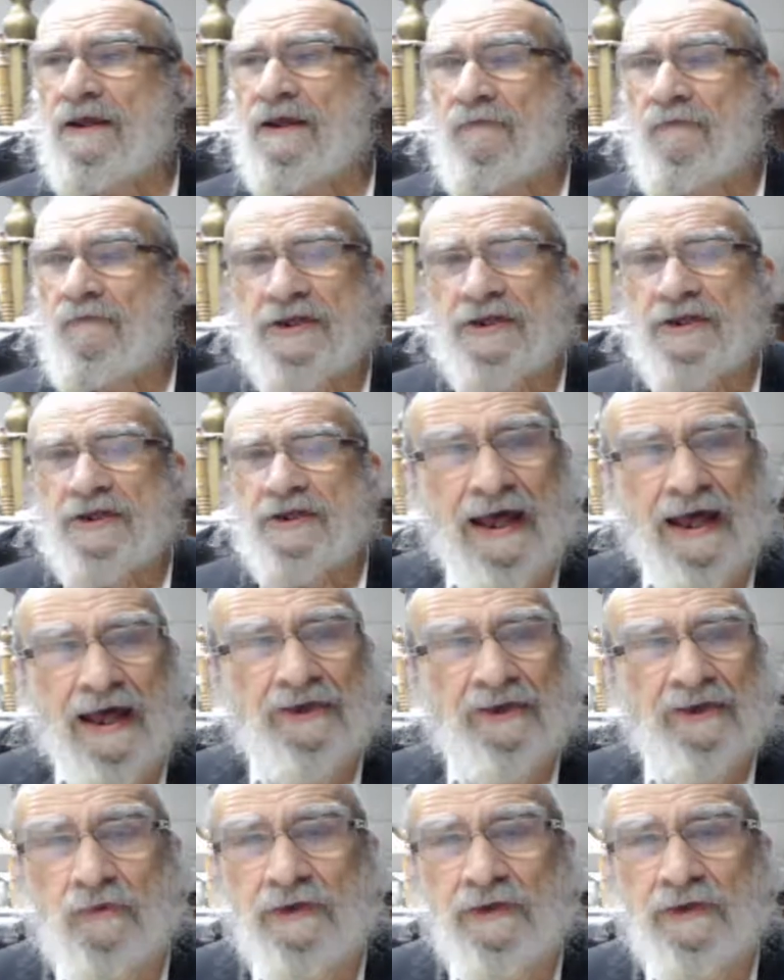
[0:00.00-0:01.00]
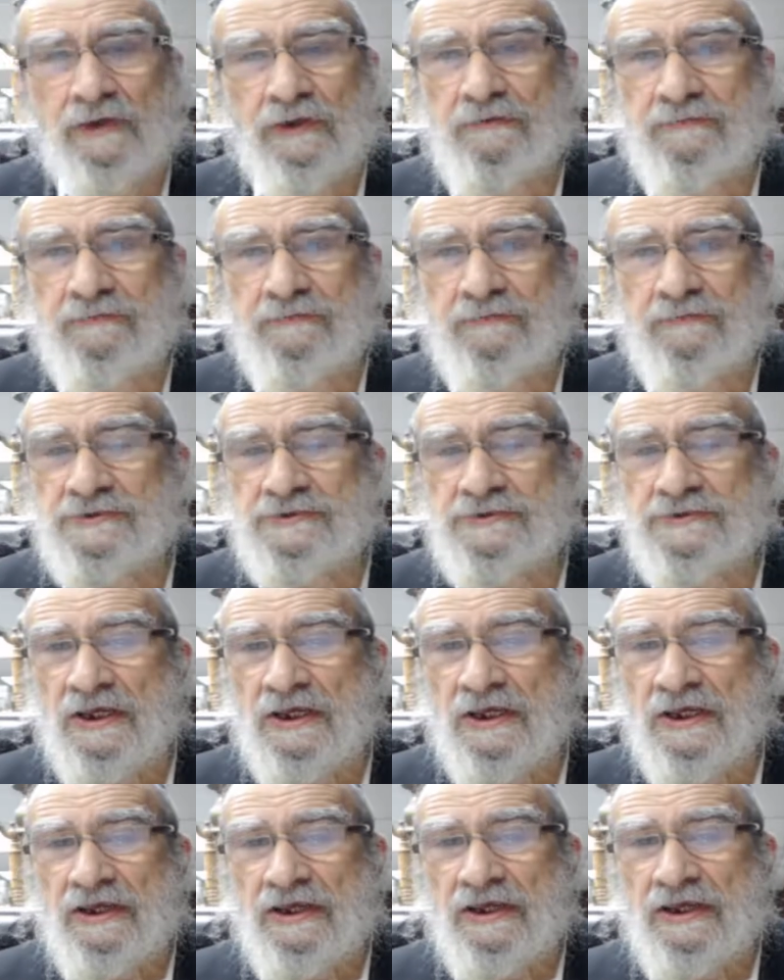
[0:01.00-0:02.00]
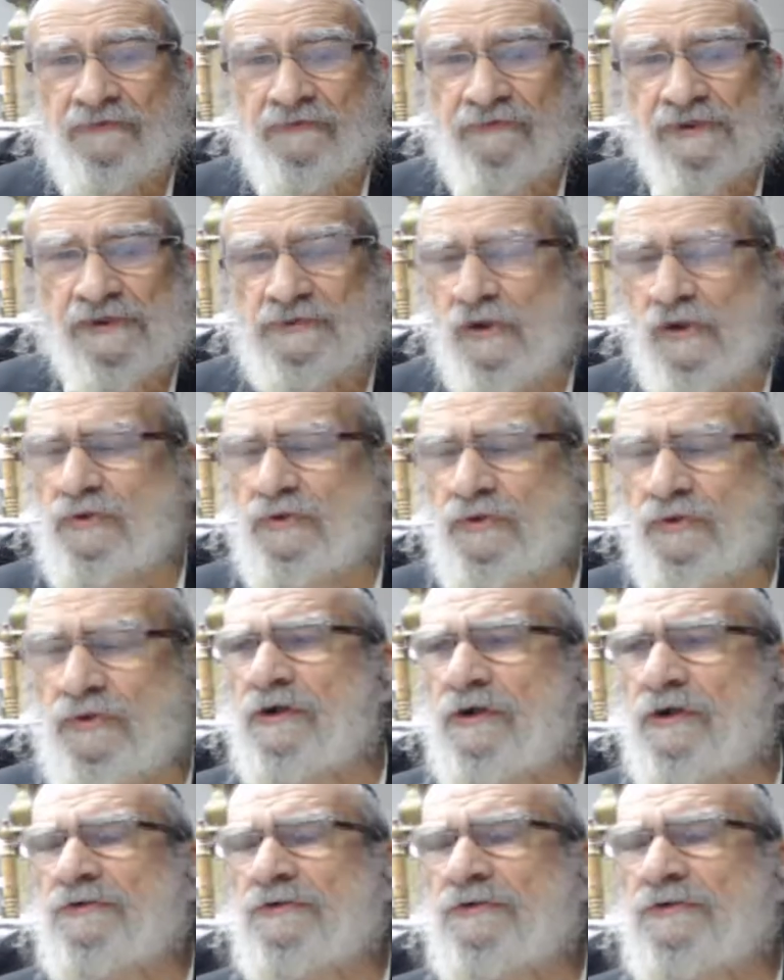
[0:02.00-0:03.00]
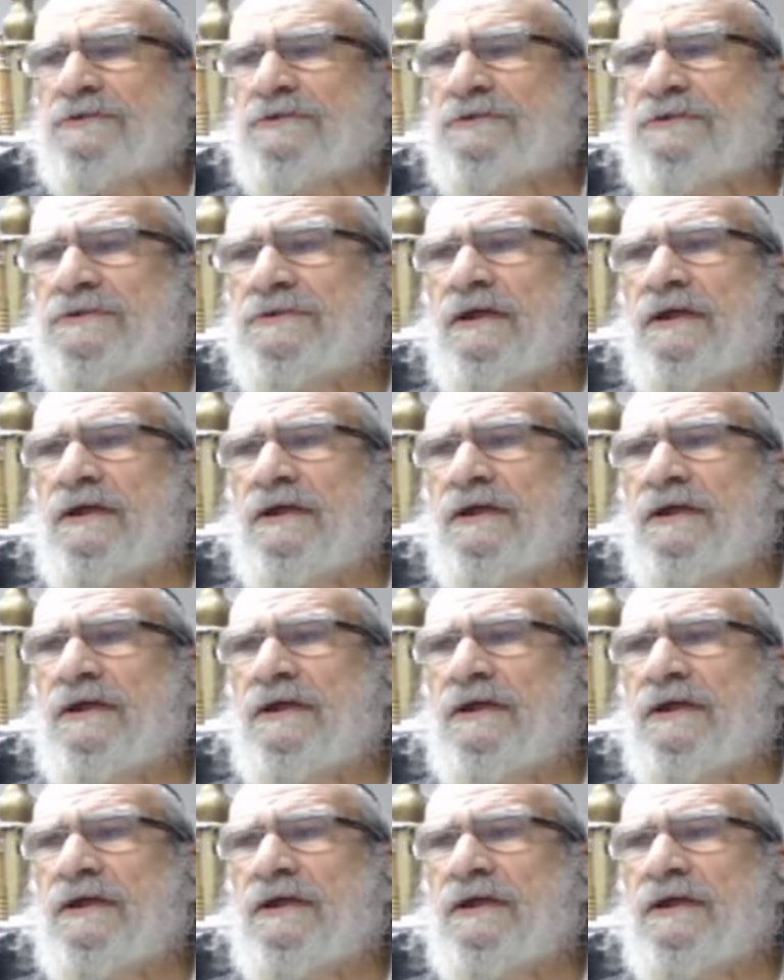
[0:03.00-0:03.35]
What is Memale Kolam? It means it fills all the worlds.